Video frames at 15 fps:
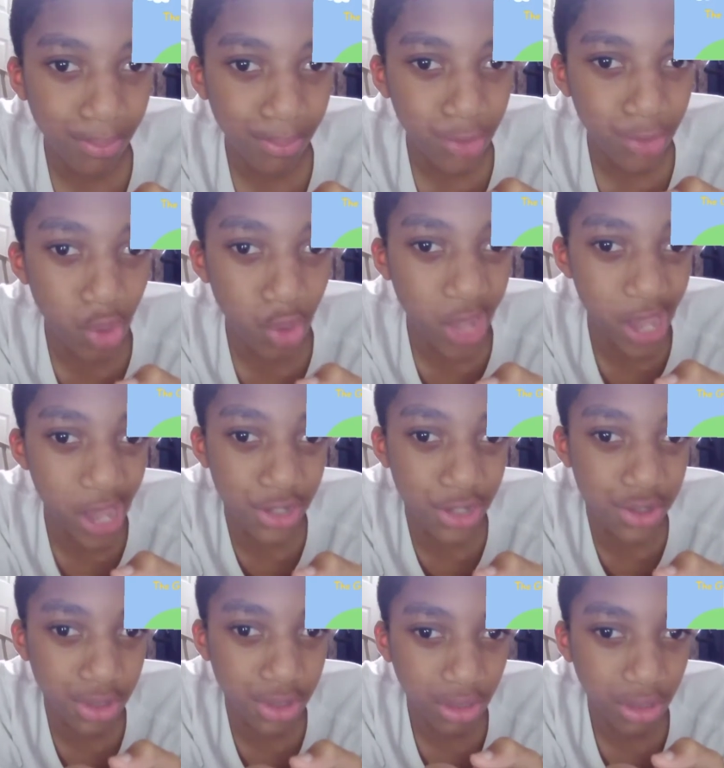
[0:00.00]
you
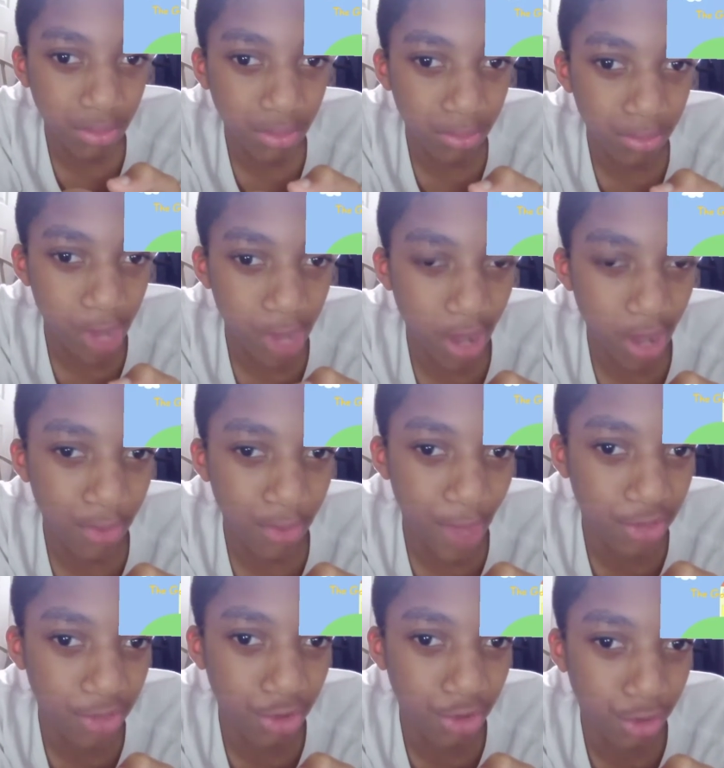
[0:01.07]
can't that
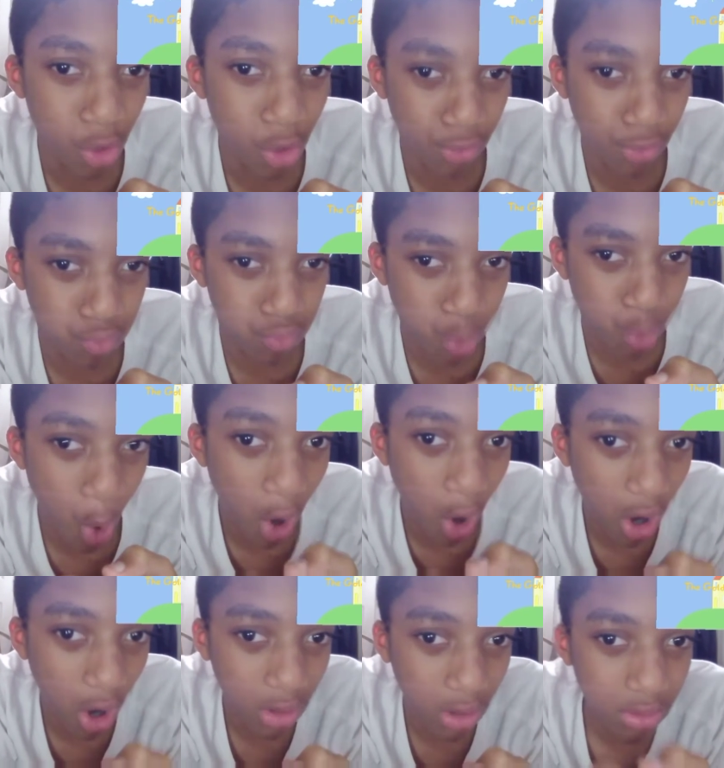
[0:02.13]
that just goes
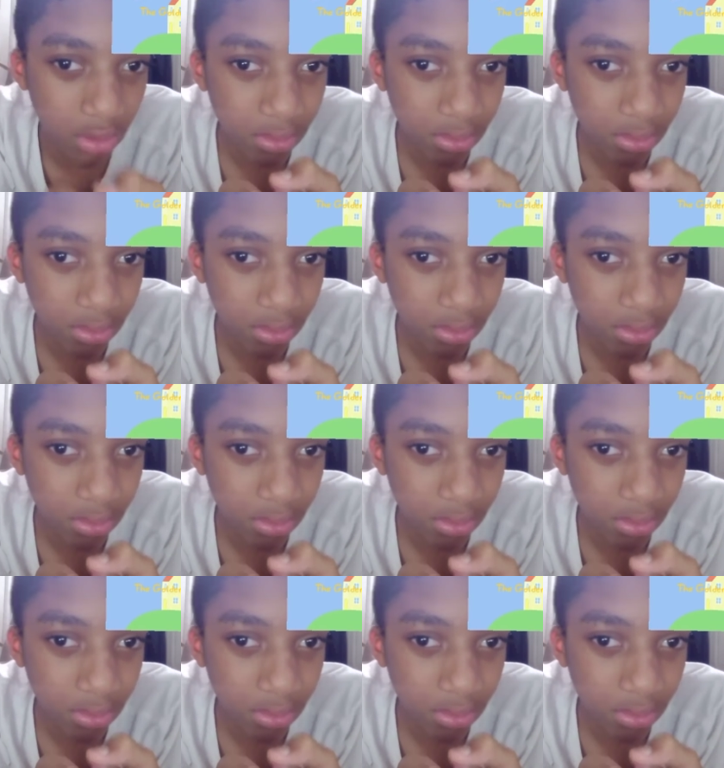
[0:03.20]
wrong